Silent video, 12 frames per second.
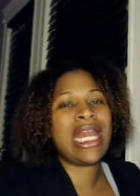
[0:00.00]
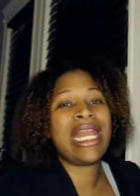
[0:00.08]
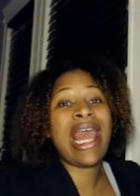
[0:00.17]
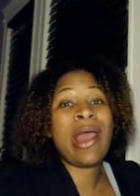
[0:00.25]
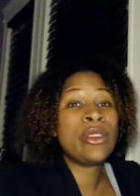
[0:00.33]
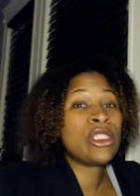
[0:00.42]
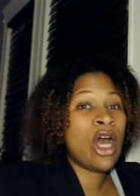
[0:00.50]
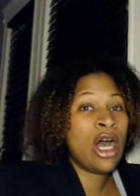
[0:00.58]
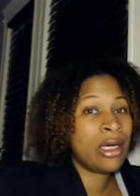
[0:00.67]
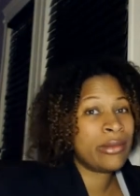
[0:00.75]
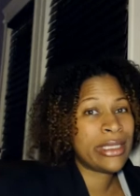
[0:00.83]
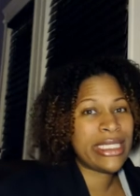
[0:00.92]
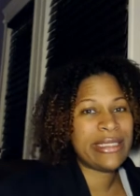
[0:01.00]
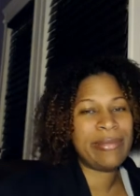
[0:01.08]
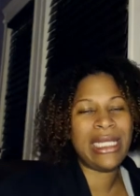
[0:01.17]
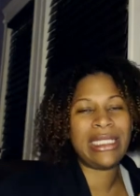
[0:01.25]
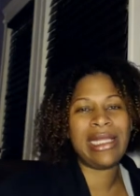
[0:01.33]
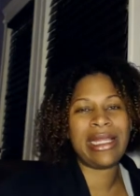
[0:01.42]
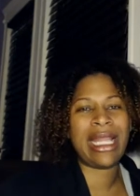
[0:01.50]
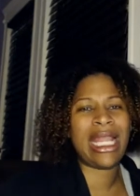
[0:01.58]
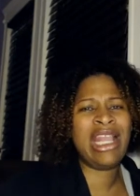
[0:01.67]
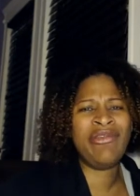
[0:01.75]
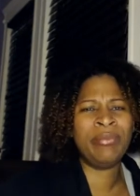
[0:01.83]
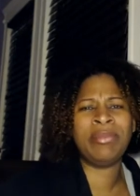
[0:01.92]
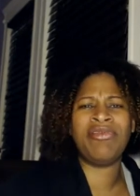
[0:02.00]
And that was always me, like even